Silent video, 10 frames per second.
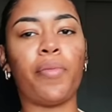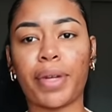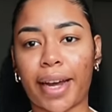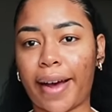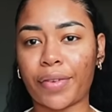
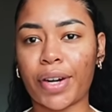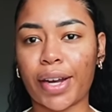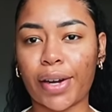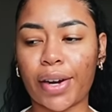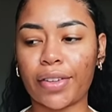But yeah, after I
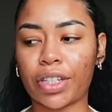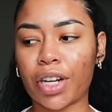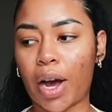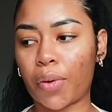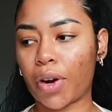got out of the
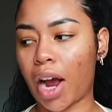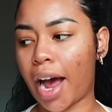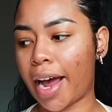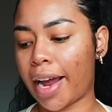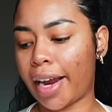shower,
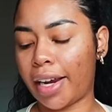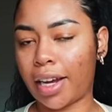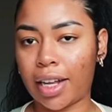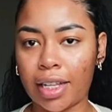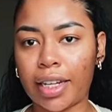
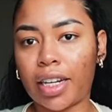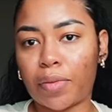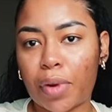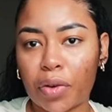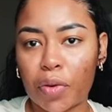I
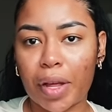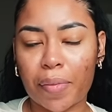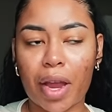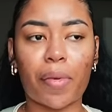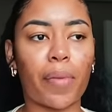cleaned my room, like
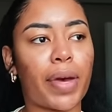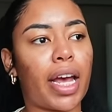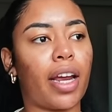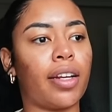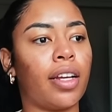made my
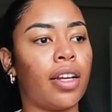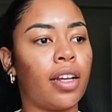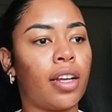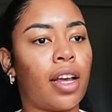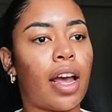bed,
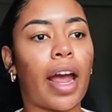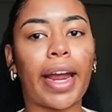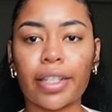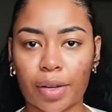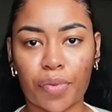
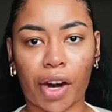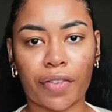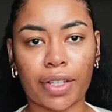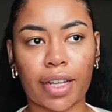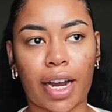ate some
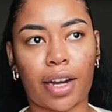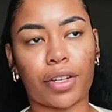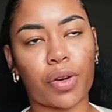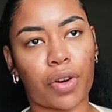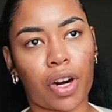breakfast. I had
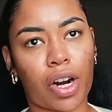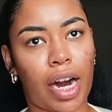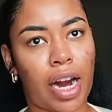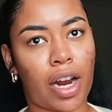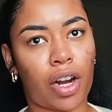yogurt
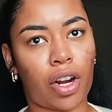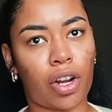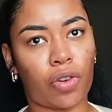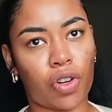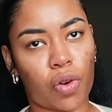and
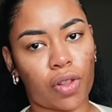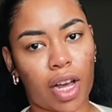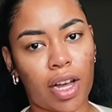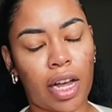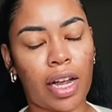
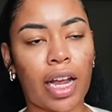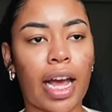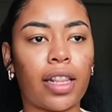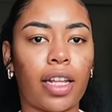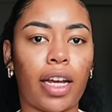granola,
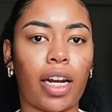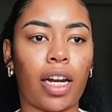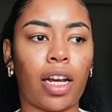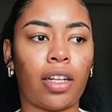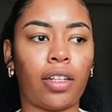and
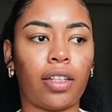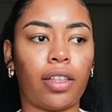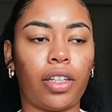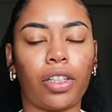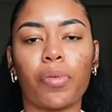then
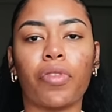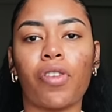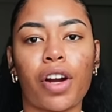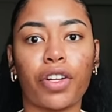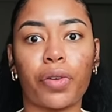literally
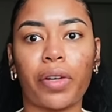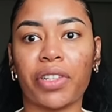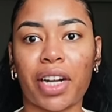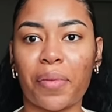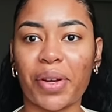before I knew it, it
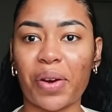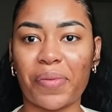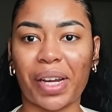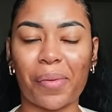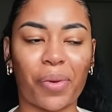was time to go
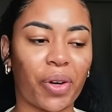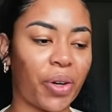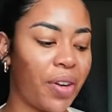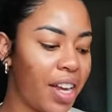pick up crew.